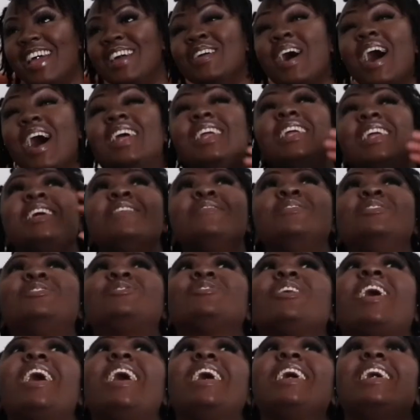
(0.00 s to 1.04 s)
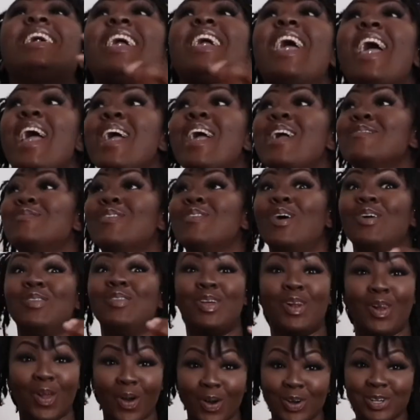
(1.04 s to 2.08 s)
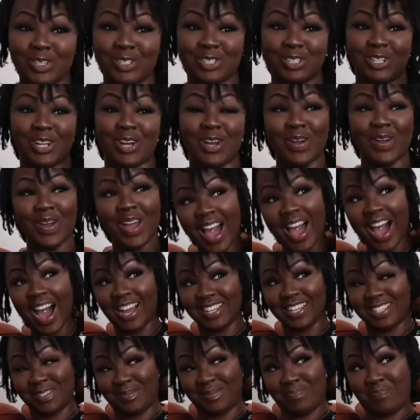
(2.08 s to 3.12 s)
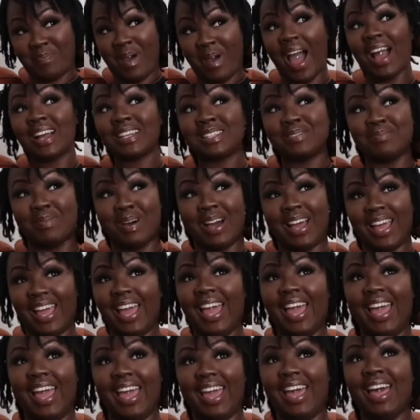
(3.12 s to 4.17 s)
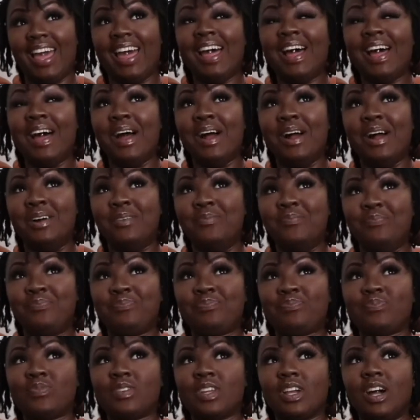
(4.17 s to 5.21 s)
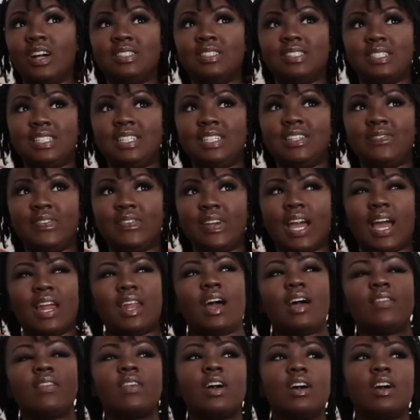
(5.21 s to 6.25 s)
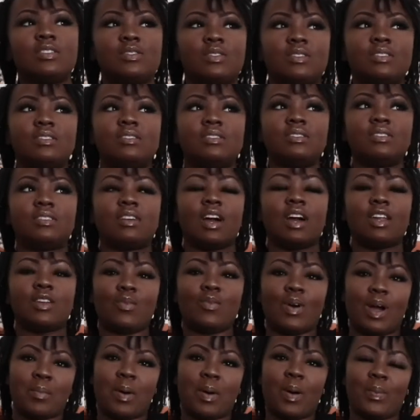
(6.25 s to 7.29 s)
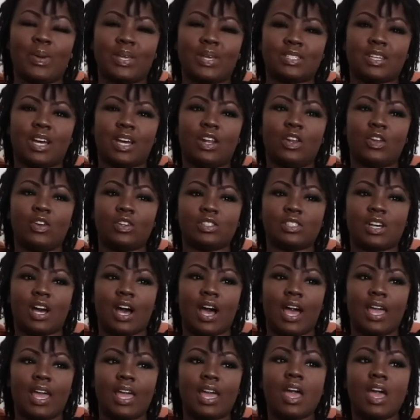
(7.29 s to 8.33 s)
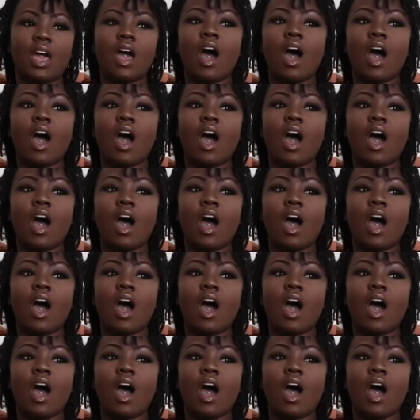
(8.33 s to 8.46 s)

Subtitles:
I don't even try and cane roll the locks, you know. I just packed my hair underneath it, and that's kind of why my wigs kind of looked high.